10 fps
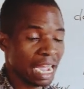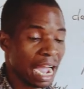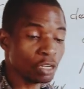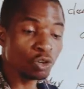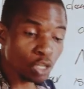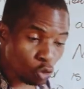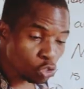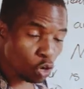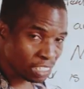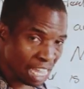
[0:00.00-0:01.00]
And you
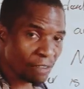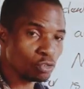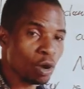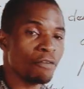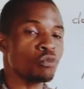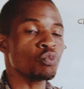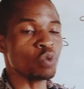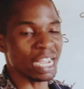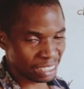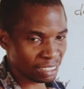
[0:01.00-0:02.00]
yourself, you have
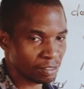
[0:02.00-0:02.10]
weight.